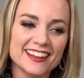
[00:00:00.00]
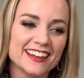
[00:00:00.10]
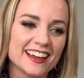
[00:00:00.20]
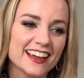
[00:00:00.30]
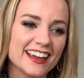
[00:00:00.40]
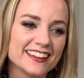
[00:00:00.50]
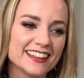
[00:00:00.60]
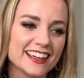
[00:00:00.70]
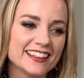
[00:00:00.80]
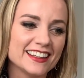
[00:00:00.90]
And
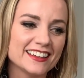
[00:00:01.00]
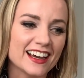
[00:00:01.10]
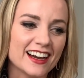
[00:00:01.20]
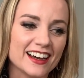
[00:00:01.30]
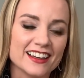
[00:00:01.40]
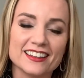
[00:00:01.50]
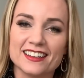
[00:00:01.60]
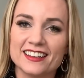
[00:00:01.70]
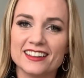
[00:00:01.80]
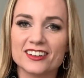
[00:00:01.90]
then
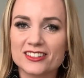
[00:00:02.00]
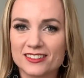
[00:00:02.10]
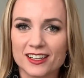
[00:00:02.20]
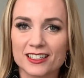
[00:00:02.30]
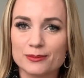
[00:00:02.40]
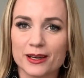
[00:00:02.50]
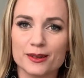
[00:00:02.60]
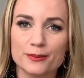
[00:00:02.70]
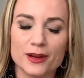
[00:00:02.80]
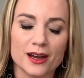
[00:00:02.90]
he also talked about
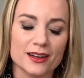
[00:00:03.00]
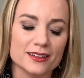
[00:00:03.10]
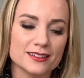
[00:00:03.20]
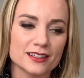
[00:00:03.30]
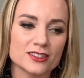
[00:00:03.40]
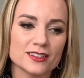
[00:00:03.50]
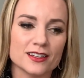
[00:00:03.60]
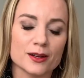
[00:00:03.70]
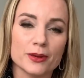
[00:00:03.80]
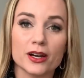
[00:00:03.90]
a section there
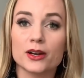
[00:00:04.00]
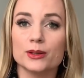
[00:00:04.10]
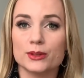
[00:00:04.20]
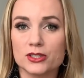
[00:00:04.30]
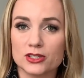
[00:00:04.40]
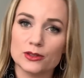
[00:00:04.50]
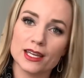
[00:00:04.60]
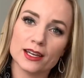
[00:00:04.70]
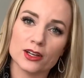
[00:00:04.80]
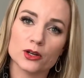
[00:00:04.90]
about coercion. You
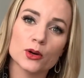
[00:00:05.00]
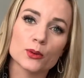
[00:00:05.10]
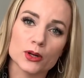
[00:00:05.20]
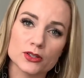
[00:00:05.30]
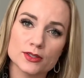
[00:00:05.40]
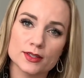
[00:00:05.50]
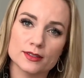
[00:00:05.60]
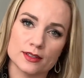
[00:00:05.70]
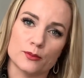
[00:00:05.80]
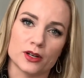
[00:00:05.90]
can't coerce
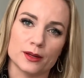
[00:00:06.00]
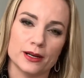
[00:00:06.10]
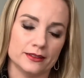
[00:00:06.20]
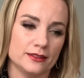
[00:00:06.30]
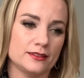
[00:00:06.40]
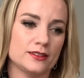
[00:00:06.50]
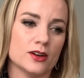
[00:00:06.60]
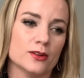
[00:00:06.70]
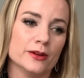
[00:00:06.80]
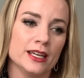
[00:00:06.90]
someone about this, so
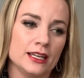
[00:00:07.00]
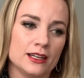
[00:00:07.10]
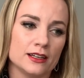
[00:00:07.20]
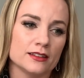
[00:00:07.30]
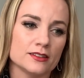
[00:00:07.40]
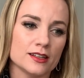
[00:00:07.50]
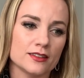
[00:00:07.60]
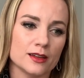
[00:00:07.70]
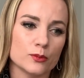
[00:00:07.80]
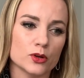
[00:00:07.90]
there's
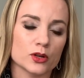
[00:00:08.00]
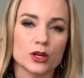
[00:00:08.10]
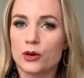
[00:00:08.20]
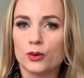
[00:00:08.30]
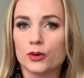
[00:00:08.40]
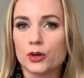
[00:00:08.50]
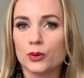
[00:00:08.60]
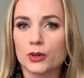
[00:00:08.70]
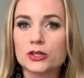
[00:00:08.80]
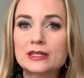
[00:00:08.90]
nothing more
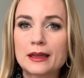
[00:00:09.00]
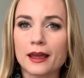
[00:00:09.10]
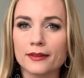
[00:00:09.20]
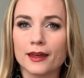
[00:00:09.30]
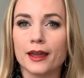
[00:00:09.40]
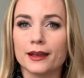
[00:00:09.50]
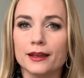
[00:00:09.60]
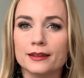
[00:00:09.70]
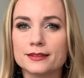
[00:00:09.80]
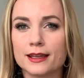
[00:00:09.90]
coercing than
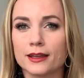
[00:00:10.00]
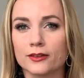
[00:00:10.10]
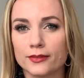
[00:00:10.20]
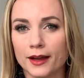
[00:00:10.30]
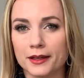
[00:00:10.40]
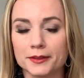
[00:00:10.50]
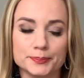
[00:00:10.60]
saying you're fired.